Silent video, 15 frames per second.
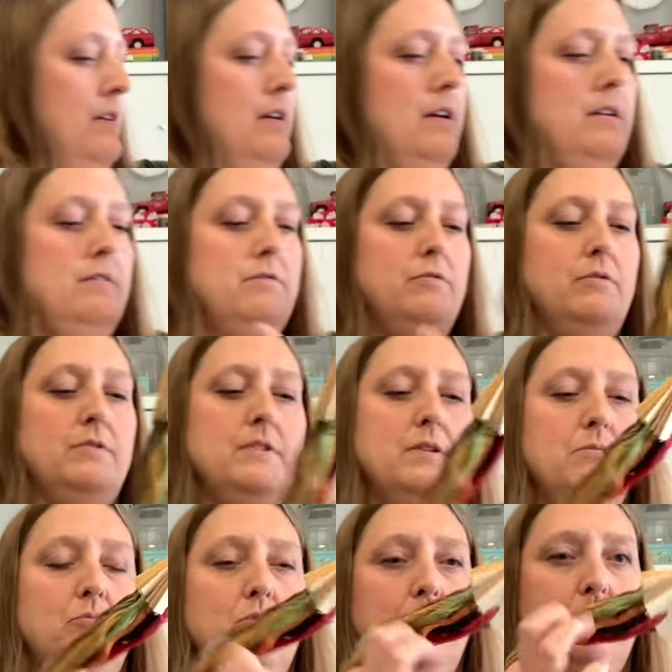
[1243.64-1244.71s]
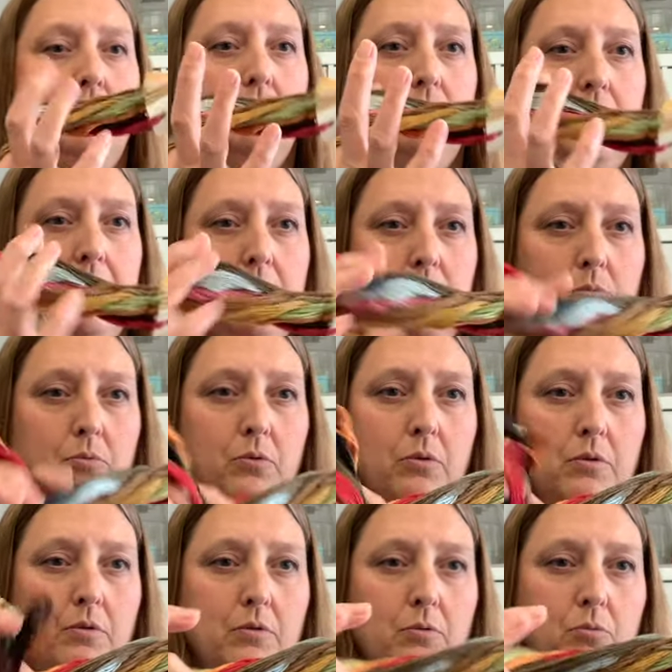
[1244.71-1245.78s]
kind of some real like
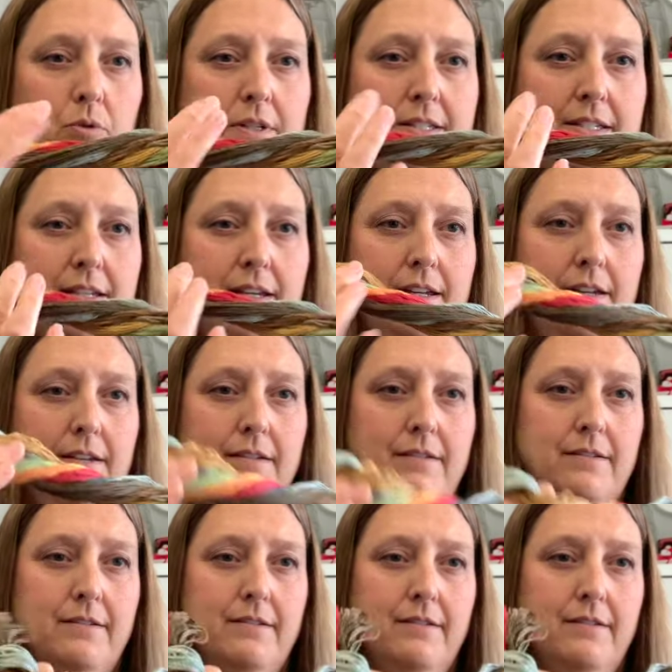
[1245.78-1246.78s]
woodsy,